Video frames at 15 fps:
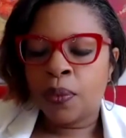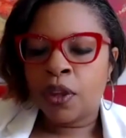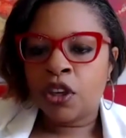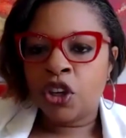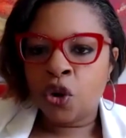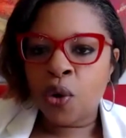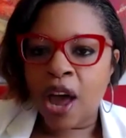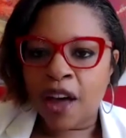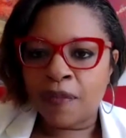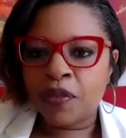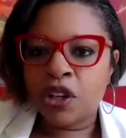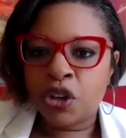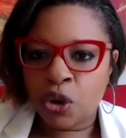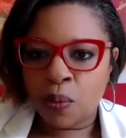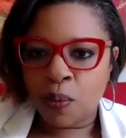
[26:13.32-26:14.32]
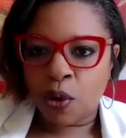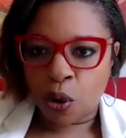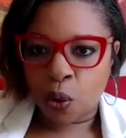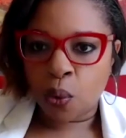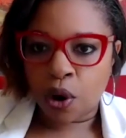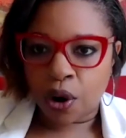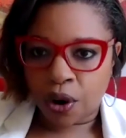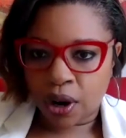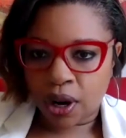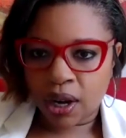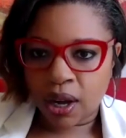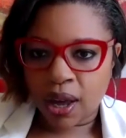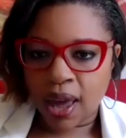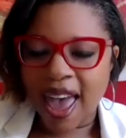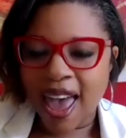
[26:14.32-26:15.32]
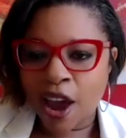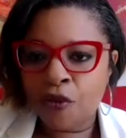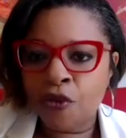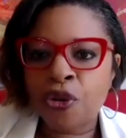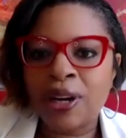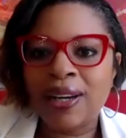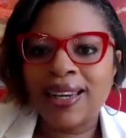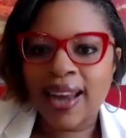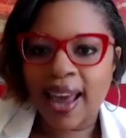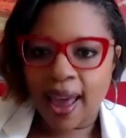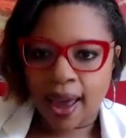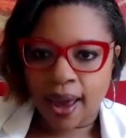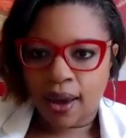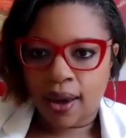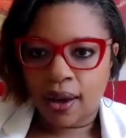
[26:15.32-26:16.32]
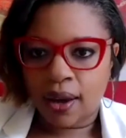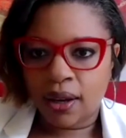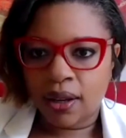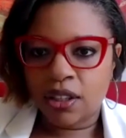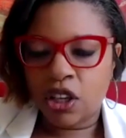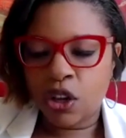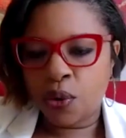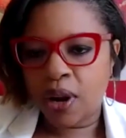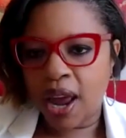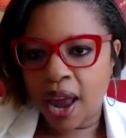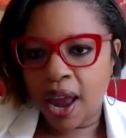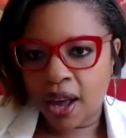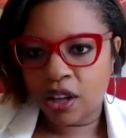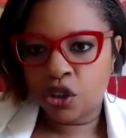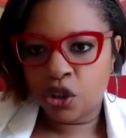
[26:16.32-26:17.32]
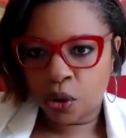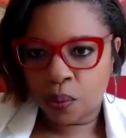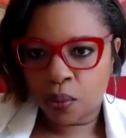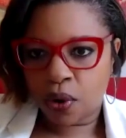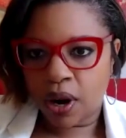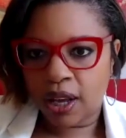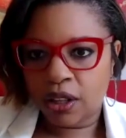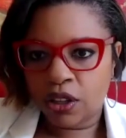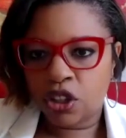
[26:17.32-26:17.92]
you have to do more work every day to enhance your brain.